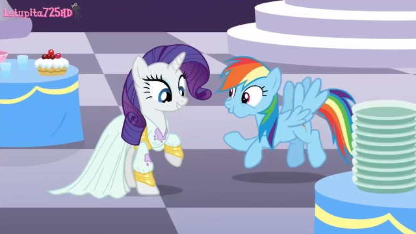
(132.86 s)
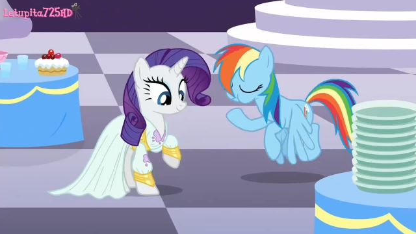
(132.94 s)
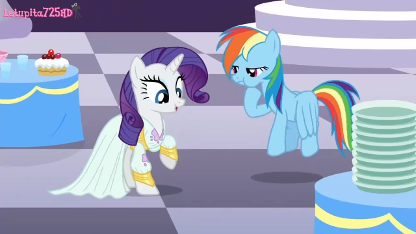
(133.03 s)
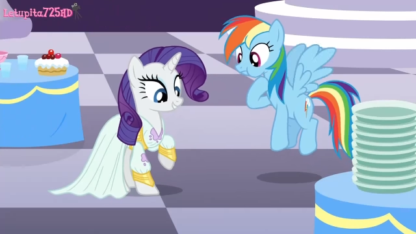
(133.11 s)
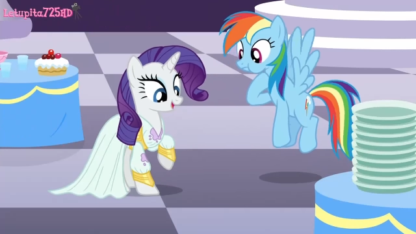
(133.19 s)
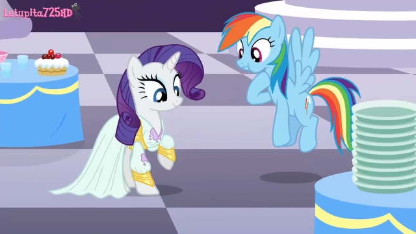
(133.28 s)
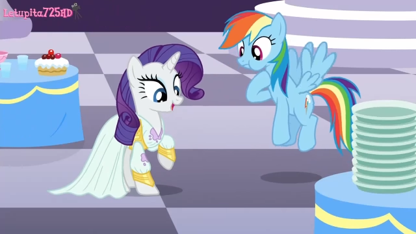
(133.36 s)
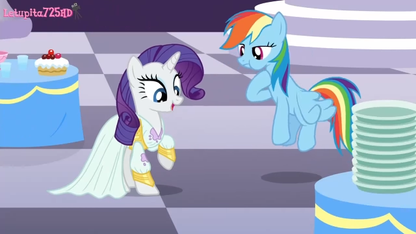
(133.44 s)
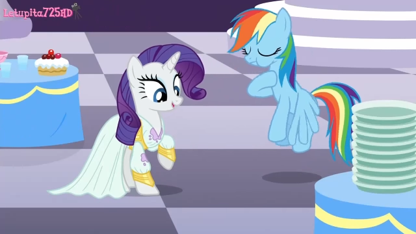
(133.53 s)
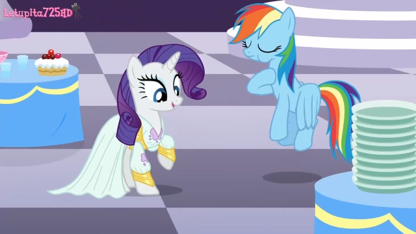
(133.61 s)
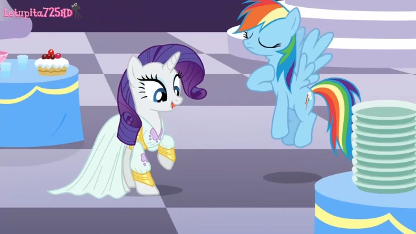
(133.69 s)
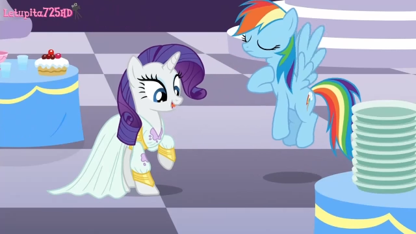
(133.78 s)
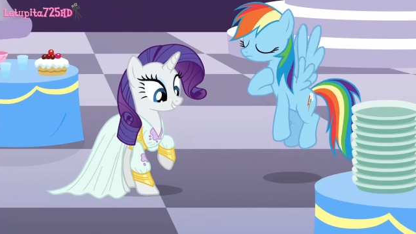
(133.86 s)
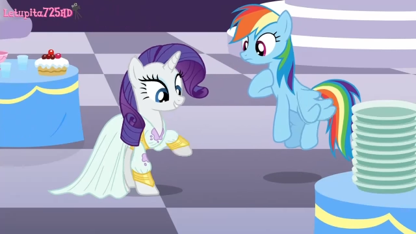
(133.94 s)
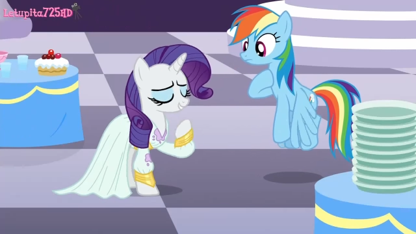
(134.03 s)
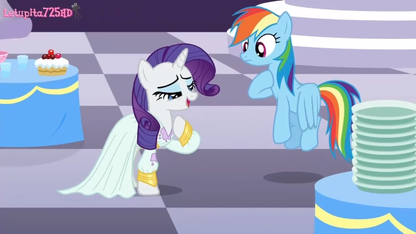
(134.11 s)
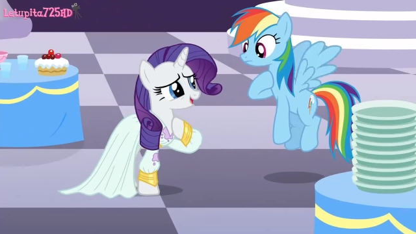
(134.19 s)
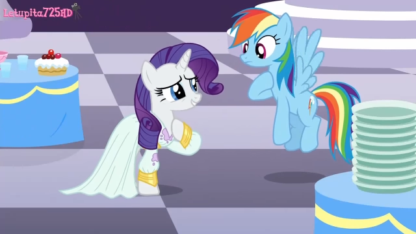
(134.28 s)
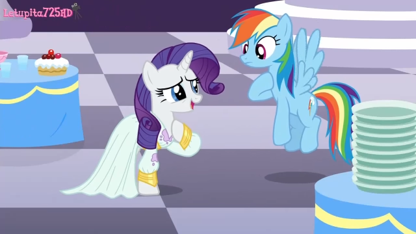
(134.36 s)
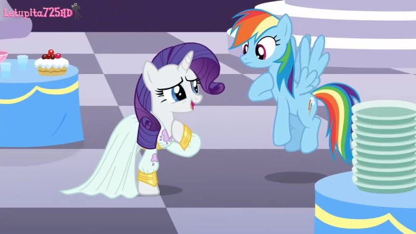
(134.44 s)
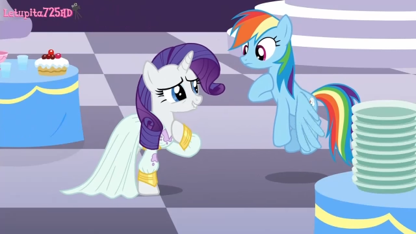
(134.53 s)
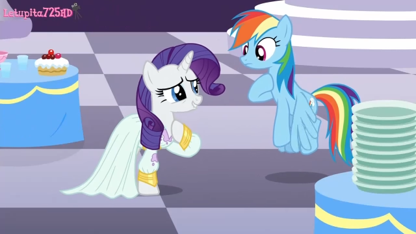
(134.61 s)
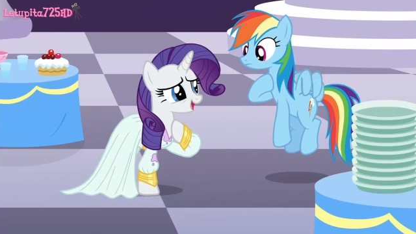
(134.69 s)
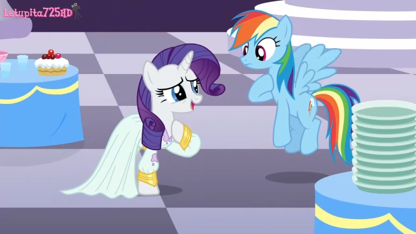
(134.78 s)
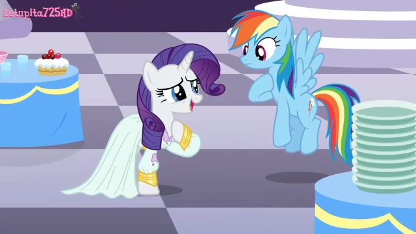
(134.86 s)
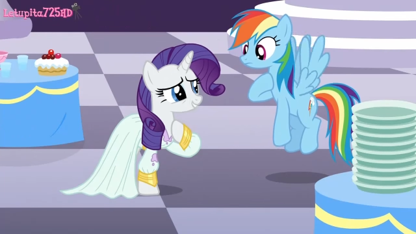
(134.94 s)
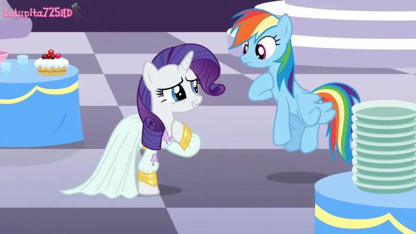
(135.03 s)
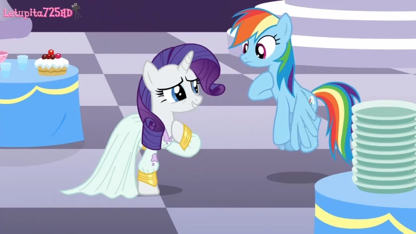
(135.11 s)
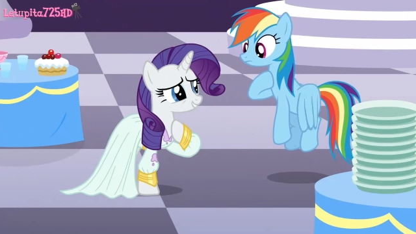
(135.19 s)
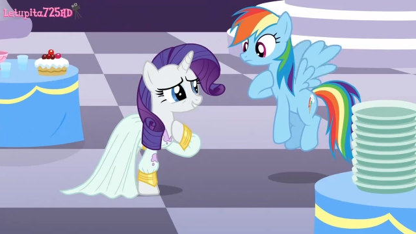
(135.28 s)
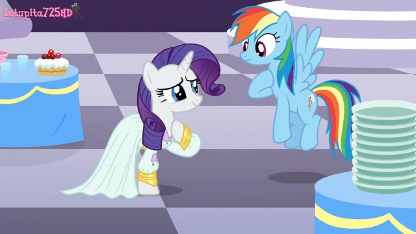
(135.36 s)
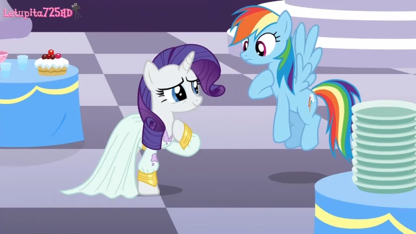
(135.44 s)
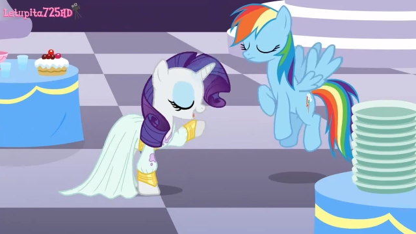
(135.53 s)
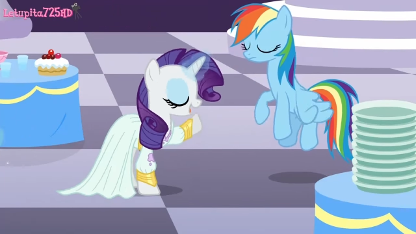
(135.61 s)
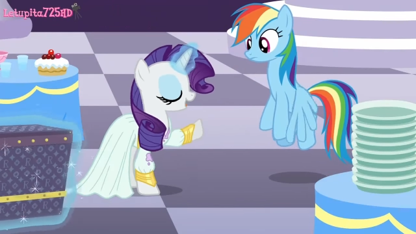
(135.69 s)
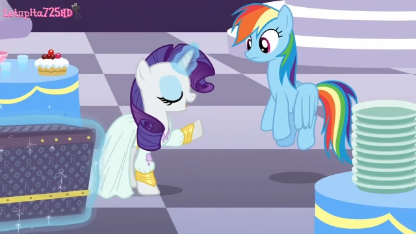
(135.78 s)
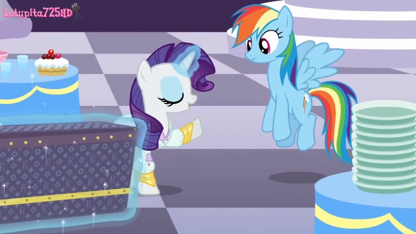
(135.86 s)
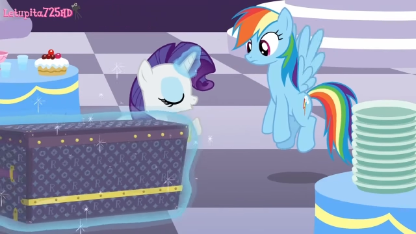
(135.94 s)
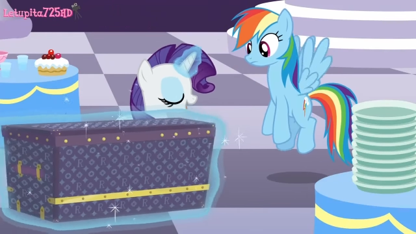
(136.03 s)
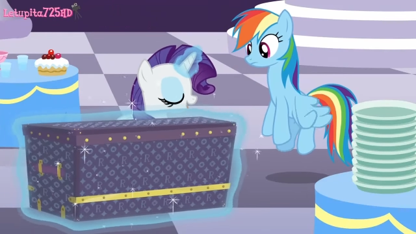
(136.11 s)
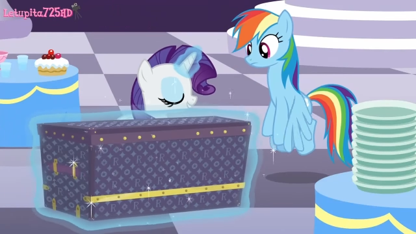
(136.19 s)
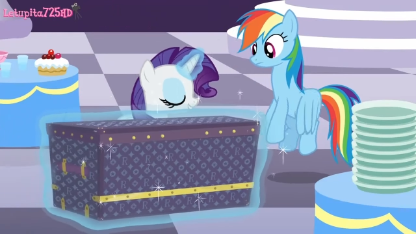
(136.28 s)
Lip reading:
Nobody's mouth can be seen.